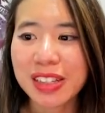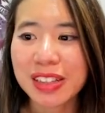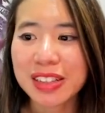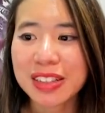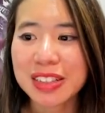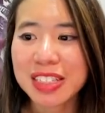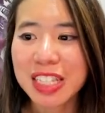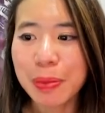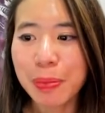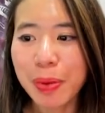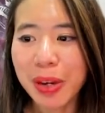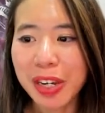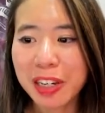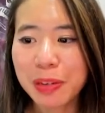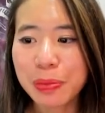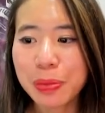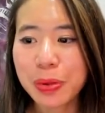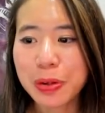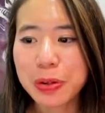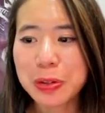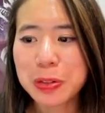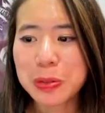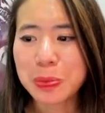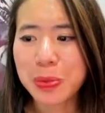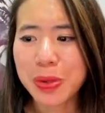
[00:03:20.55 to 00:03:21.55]
Jetpack
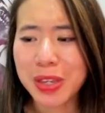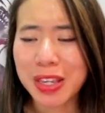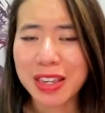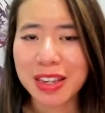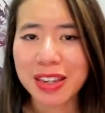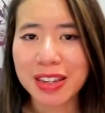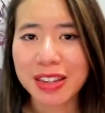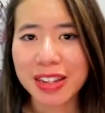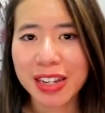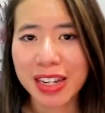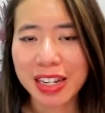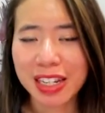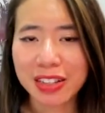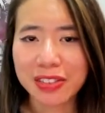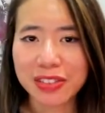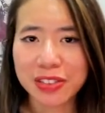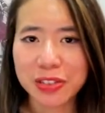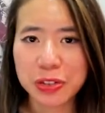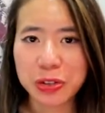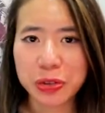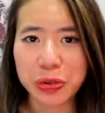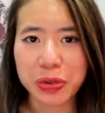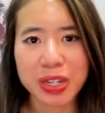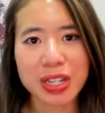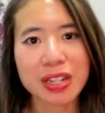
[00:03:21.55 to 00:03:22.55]
Compose being kind of this
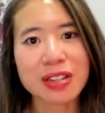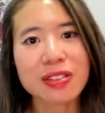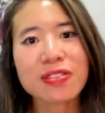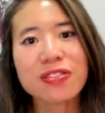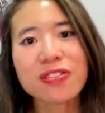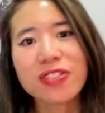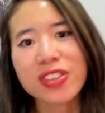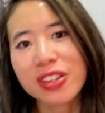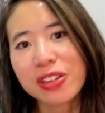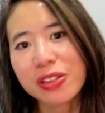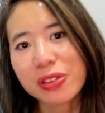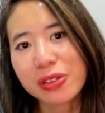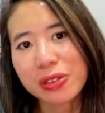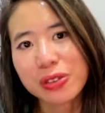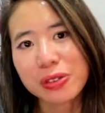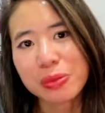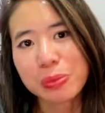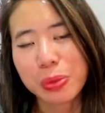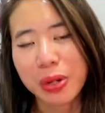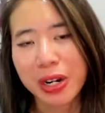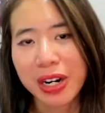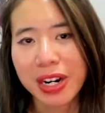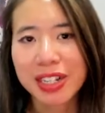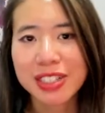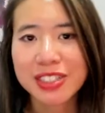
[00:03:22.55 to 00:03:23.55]
greenfield
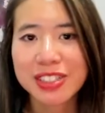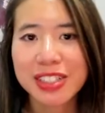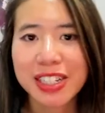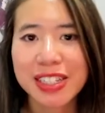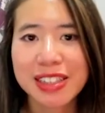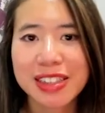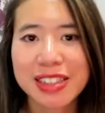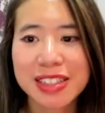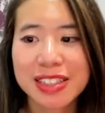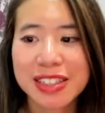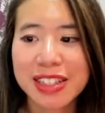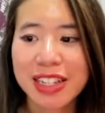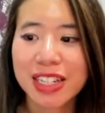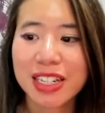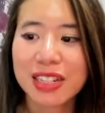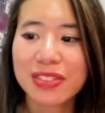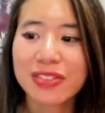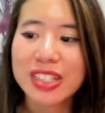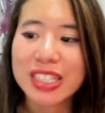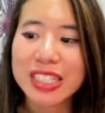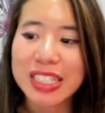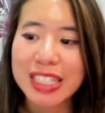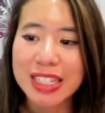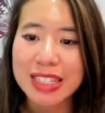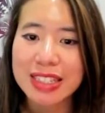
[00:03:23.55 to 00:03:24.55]
project, this kind of
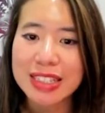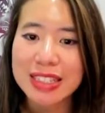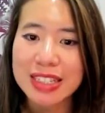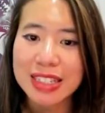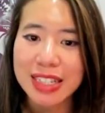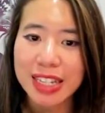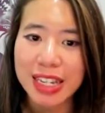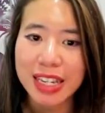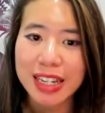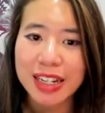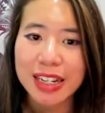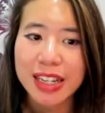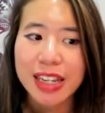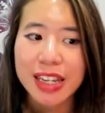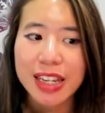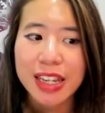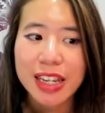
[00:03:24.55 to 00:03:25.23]
clean slate,